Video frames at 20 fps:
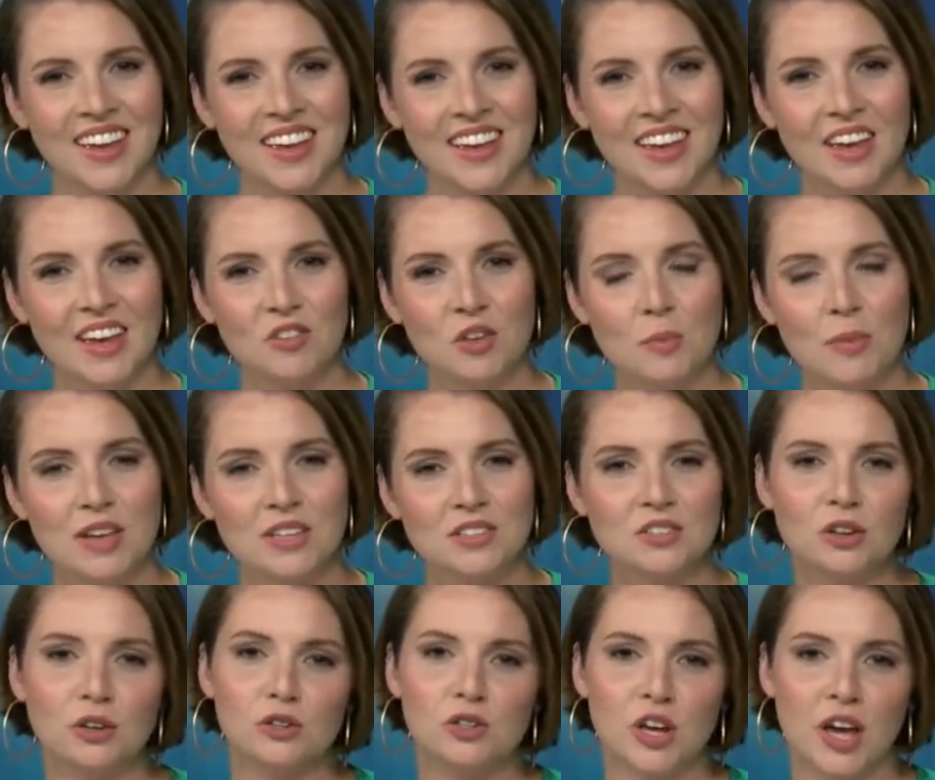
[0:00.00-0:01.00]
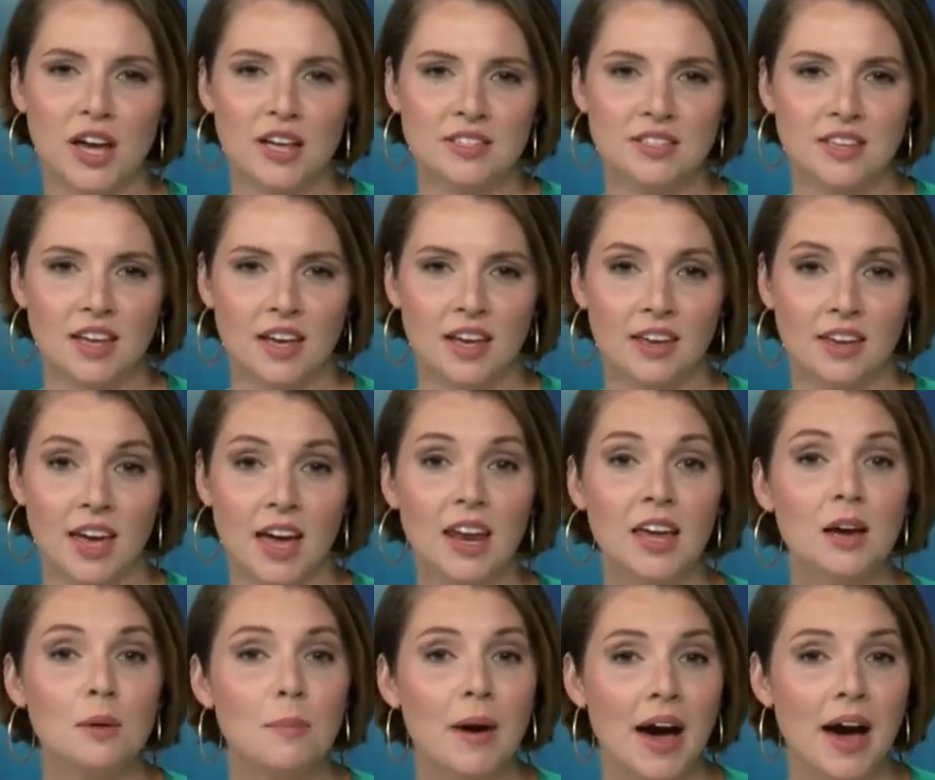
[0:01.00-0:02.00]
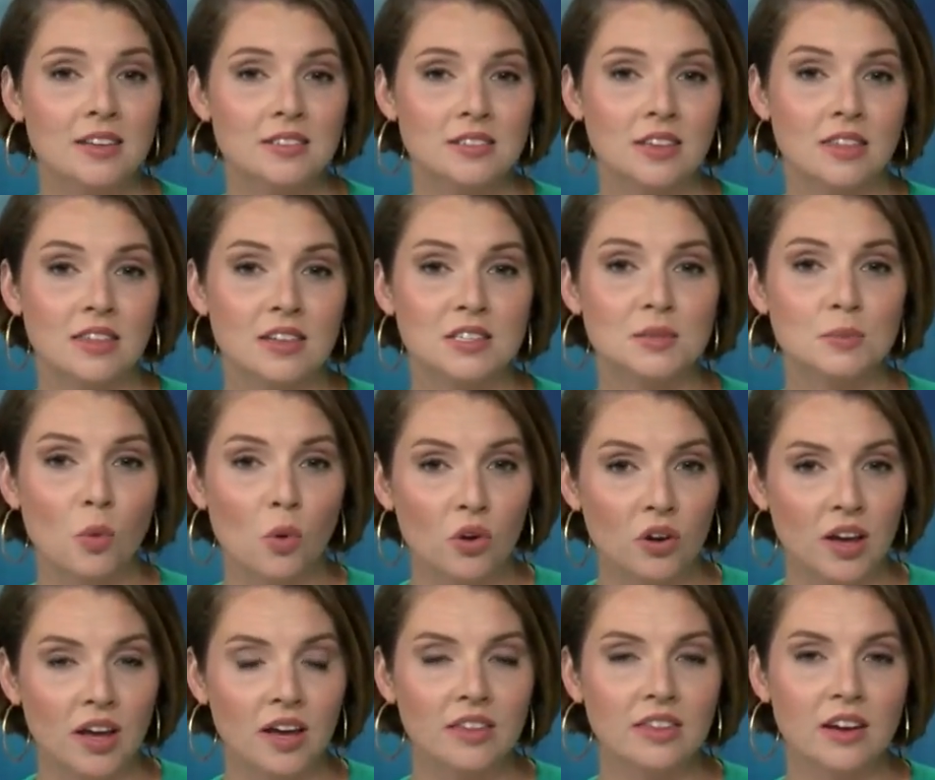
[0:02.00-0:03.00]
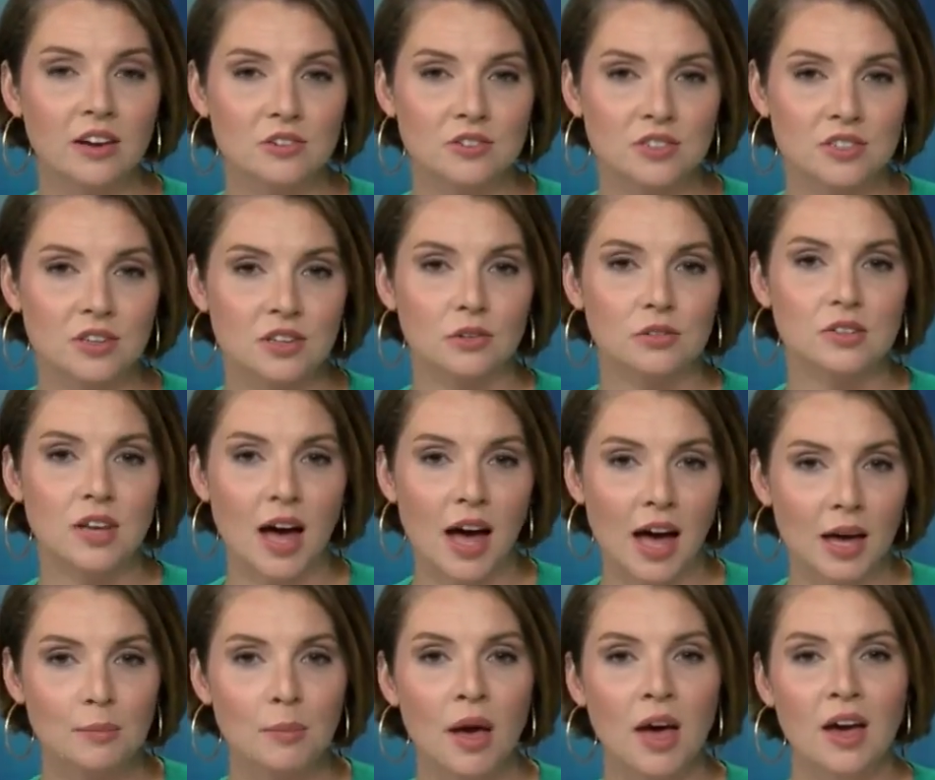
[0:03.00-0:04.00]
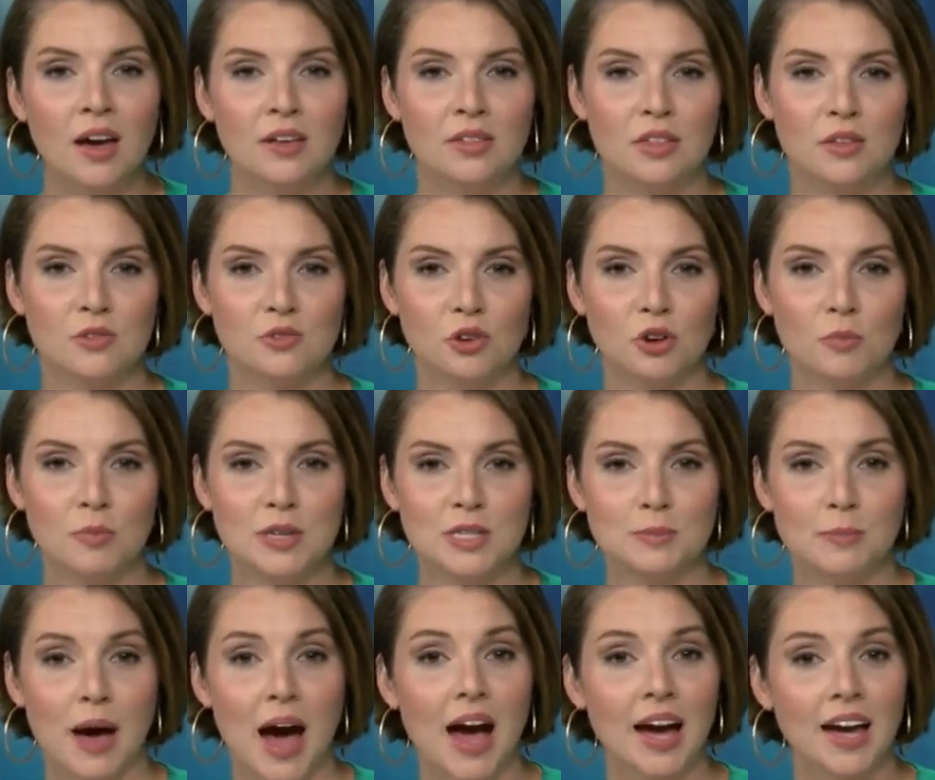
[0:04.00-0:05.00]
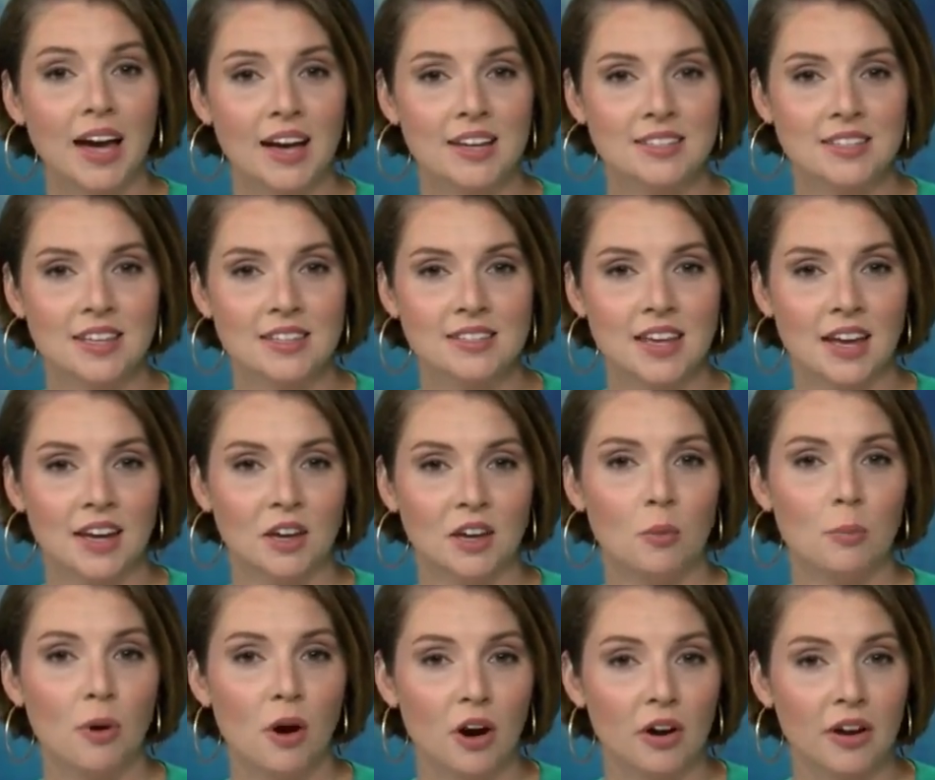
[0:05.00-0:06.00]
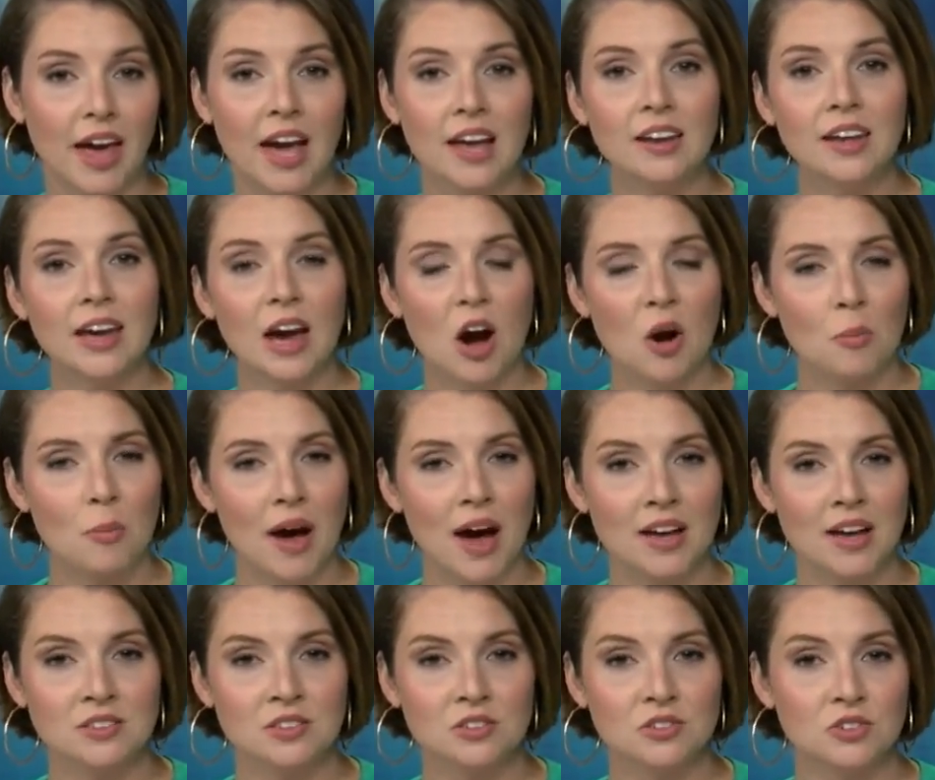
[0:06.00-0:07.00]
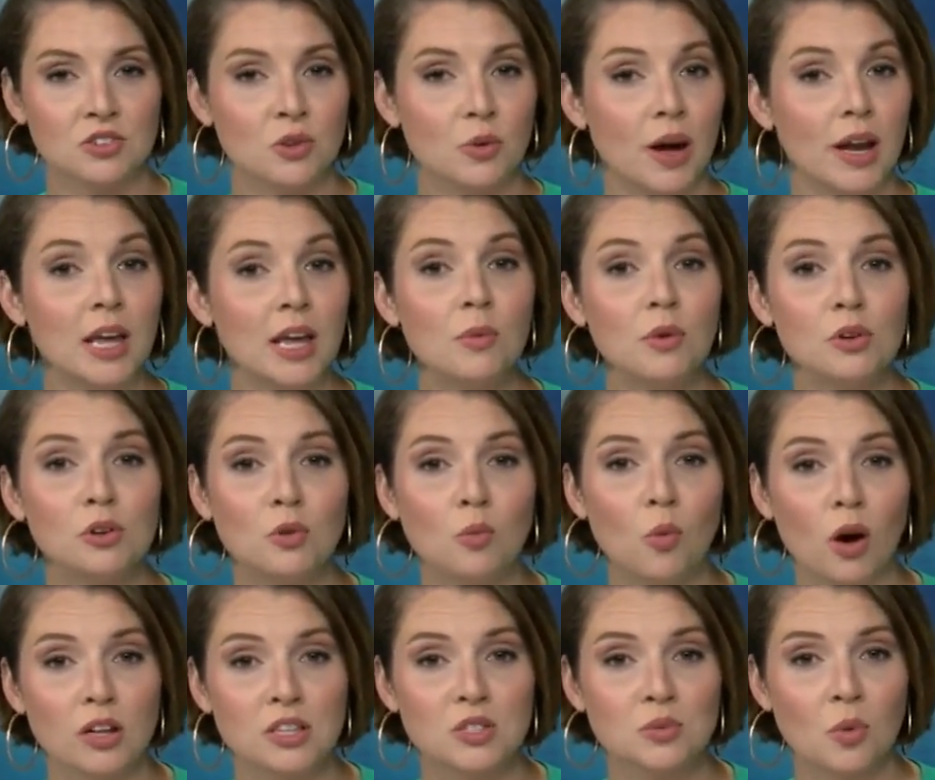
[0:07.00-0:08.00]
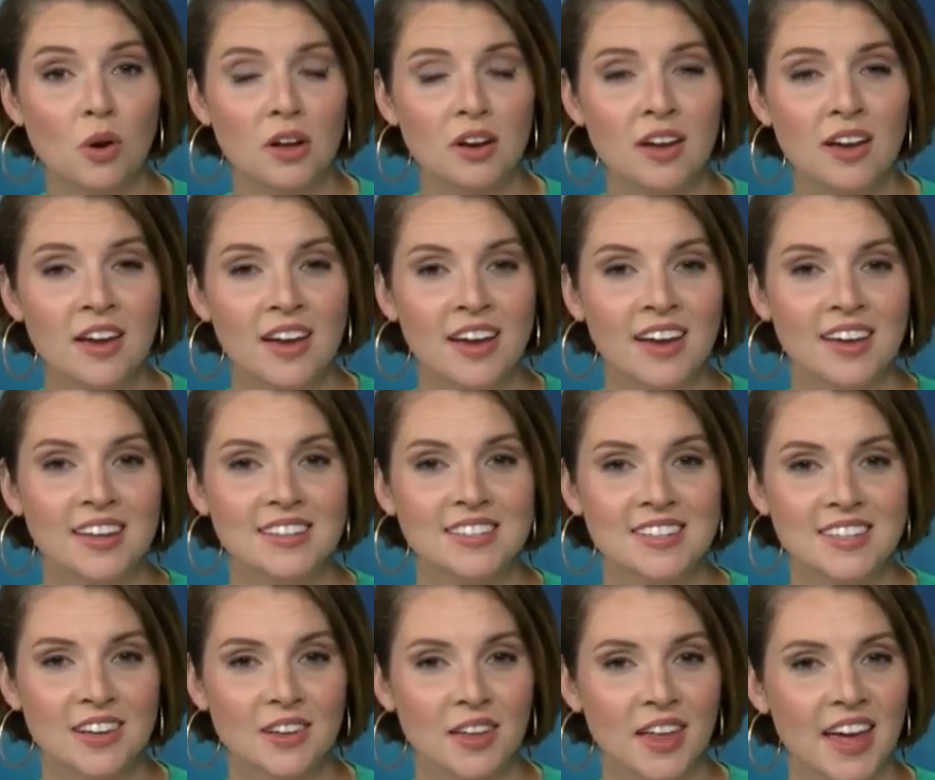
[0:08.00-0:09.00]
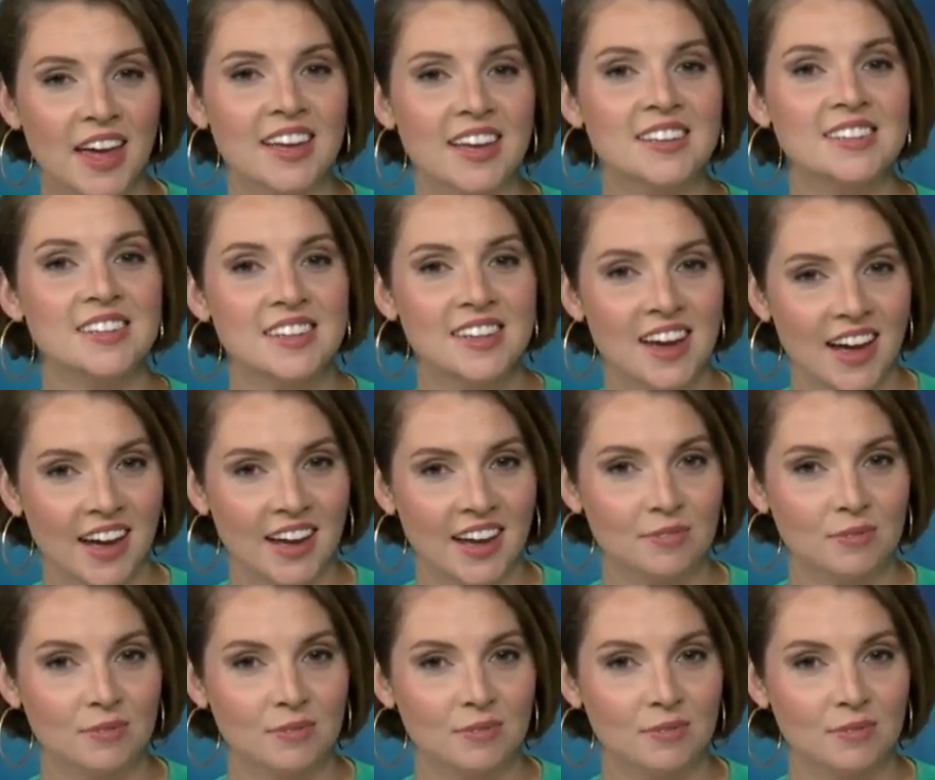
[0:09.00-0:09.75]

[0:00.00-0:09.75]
If you missed your chance at getting a mask this morning, there's still time. The troop is back at Centennial Park handing out masks to anyone who wants one until 8 tonight.